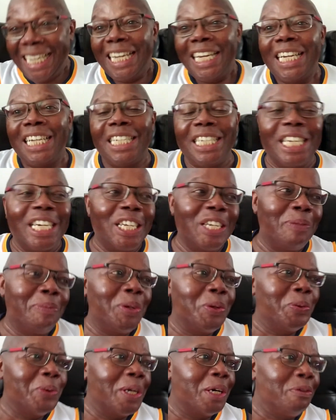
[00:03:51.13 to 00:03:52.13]
and then they'll
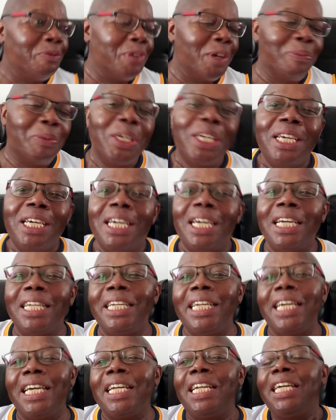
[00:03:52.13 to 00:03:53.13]
be running from you.
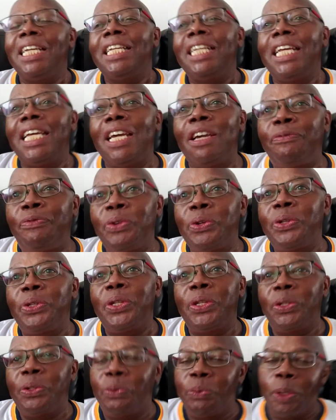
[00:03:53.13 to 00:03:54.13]
And then if
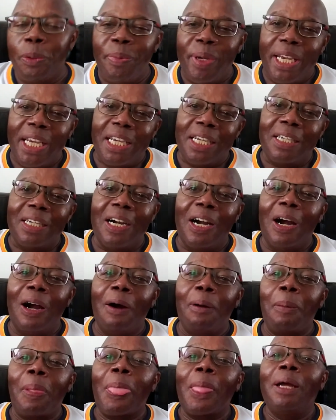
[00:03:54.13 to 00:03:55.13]
you remain
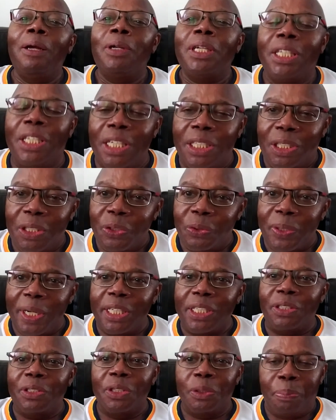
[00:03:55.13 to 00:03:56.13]
calm, get
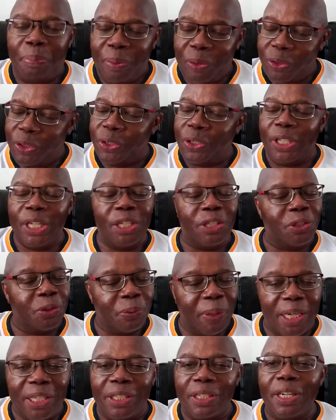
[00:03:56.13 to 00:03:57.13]

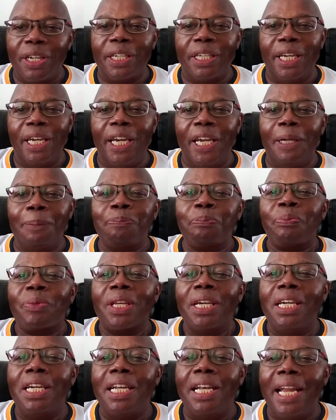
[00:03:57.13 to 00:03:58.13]
straight to their game.
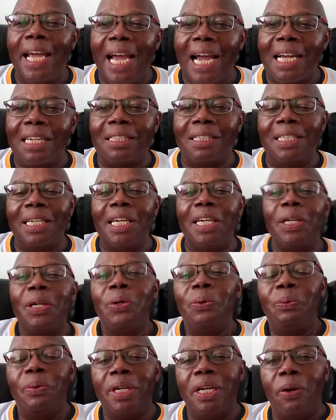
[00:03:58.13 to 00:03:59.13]
And last
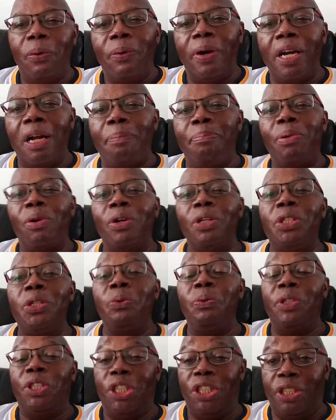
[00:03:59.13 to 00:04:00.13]
thing, when they run up on you,
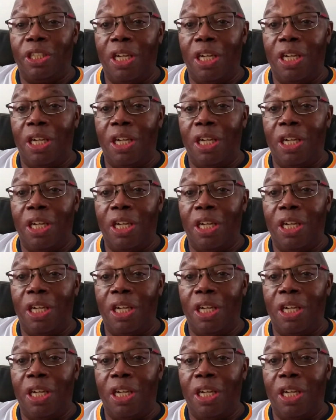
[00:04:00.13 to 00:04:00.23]
when she's